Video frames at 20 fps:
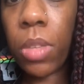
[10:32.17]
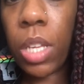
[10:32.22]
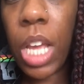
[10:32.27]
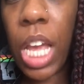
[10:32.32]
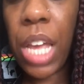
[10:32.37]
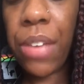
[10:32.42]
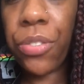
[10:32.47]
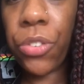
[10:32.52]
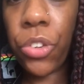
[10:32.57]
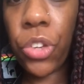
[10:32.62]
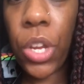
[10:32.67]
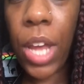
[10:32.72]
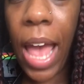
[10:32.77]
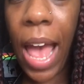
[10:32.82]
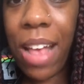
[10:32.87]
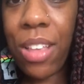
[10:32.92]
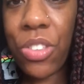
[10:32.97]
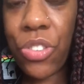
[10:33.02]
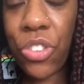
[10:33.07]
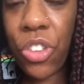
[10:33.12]
if she
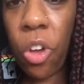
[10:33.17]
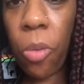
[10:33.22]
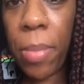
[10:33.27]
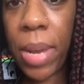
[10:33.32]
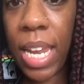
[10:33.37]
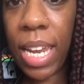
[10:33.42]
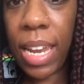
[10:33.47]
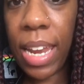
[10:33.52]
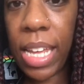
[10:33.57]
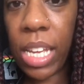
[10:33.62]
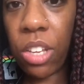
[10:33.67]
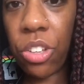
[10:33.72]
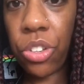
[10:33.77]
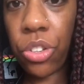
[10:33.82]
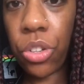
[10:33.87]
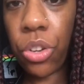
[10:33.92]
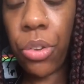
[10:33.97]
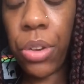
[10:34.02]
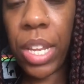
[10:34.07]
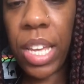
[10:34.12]
has so many
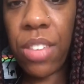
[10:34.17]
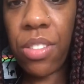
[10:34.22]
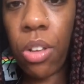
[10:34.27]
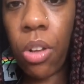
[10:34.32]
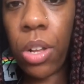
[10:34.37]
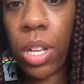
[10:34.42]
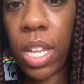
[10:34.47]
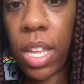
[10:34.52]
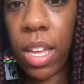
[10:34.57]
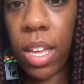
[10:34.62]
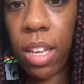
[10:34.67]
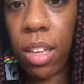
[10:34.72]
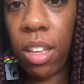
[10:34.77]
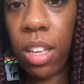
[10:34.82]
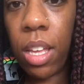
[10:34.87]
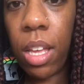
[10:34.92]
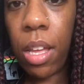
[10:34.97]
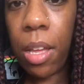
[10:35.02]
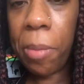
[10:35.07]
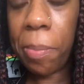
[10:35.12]
links to these other
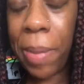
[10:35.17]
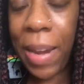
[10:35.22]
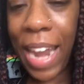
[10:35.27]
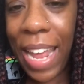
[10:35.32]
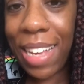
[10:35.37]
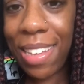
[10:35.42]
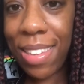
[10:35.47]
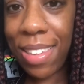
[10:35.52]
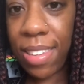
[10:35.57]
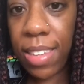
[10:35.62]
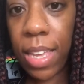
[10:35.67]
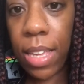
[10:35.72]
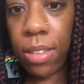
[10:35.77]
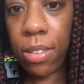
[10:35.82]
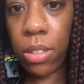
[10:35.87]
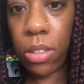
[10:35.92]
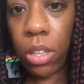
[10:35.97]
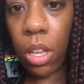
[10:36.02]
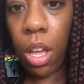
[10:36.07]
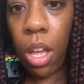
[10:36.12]

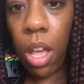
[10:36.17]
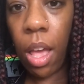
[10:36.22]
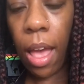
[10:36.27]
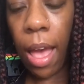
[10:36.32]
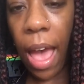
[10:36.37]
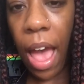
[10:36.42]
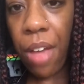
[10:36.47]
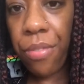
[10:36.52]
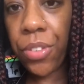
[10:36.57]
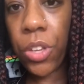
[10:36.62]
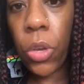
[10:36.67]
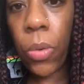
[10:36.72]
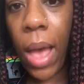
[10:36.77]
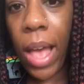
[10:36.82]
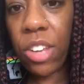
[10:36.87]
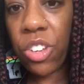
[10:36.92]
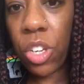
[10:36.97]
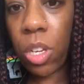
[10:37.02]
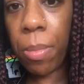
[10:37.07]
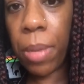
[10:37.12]
places, have you
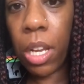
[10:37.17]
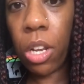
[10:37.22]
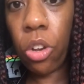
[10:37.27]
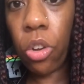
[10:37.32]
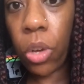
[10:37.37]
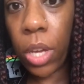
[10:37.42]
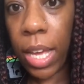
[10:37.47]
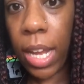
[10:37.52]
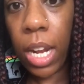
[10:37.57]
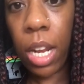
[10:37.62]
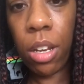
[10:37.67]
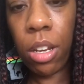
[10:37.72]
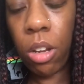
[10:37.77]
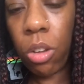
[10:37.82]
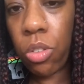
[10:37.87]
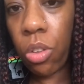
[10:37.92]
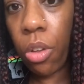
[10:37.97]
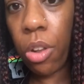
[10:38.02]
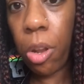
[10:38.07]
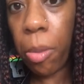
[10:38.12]
actually been looking in
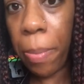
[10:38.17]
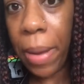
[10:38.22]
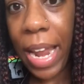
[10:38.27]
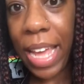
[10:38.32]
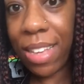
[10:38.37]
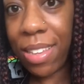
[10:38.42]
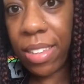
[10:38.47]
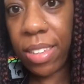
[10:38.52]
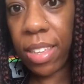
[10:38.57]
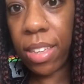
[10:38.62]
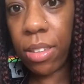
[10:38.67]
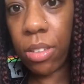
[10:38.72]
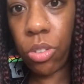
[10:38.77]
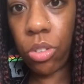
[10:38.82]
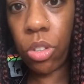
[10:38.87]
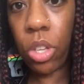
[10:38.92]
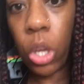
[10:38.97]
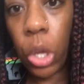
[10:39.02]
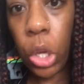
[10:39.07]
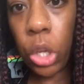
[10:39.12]
those other
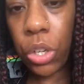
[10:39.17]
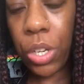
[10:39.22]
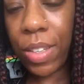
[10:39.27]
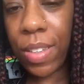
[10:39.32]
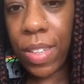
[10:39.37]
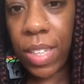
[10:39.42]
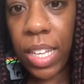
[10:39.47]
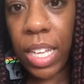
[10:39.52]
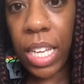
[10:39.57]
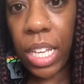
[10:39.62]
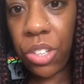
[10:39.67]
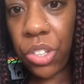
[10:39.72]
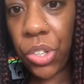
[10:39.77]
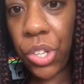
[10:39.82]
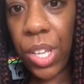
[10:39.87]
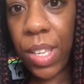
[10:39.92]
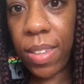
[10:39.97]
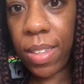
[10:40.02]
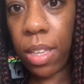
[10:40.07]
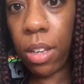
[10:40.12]
places to see if
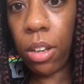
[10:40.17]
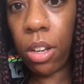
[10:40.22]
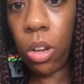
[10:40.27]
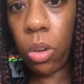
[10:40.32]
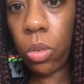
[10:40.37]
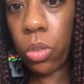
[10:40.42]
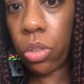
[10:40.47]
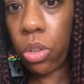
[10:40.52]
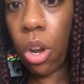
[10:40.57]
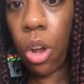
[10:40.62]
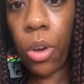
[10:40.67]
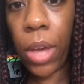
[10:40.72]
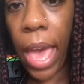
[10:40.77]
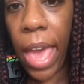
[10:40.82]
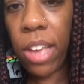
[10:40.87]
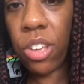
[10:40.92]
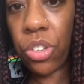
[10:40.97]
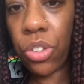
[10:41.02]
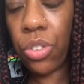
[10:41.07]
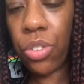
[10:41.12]
she's in those
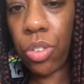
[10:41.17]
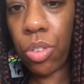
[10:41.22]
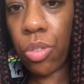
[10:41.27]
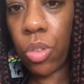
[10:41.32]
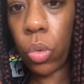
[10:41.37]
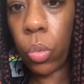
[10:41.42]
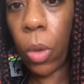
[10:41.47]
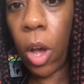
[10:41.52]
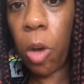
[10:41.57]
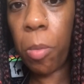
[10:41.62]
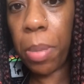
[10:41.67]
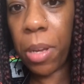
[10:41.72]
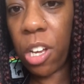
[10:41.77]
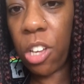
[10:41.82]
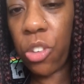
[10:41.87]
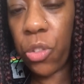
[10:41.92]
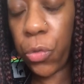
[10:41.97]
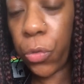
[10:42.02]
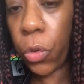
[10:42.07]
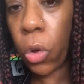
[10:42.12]
locations as well?
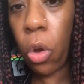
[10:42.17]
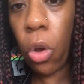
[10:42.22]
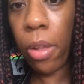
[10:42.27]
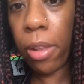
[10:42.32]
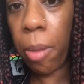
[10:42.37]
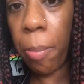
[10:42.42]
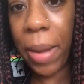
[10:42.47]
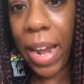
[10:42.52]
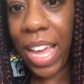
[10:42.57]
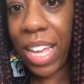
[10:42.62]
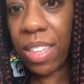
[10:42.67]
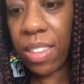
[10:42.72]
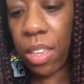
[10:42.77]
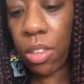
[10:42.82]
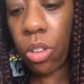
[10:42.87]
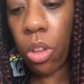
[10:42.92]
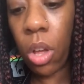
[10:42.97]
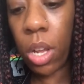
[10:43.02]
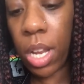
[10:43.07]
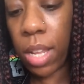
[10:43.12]
Because 4 other
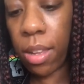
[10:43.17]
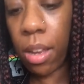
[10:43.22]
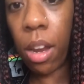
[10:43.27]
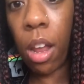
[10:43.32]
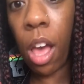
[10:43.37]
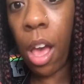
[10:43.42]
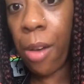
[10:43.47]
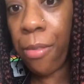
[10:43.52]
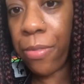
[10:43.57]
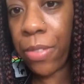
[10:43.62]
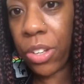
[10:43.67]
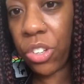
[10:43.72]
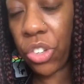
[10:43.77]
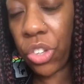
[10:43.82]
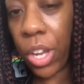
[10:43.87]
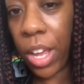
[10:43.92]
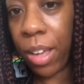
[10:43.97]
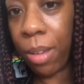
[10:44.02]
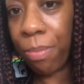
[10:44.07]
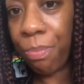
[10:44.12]
places other than
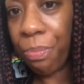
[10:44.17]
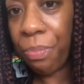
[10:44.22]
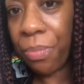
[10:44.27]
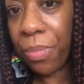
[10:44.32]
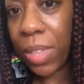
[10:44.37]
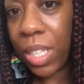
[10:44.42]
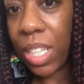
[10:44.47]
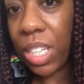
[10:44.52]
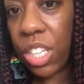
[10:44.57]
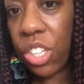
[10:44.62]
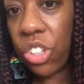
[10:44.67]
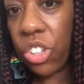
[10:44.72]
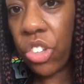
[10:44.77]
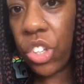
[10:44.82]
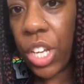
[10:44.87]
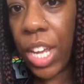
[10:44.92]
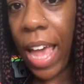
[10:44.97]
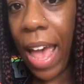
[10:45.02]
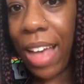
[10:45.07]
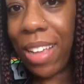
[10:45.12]
Hertfordshire,
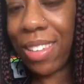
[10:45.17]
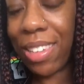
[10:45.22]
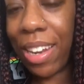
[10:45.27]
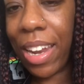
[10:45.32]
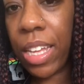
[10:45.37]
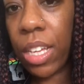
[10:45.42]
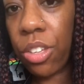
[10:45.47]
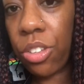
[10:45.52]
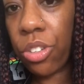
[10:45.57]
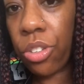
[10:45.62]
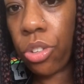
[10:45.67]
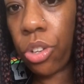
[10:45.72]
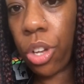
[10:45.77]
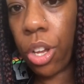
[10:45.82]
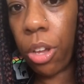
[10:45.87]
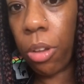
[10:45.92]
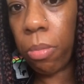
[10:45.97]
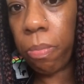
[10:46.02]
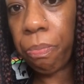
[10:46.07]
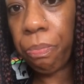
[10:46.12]
she has links
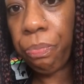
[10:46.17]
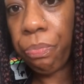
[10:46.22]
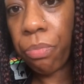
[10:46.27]
to.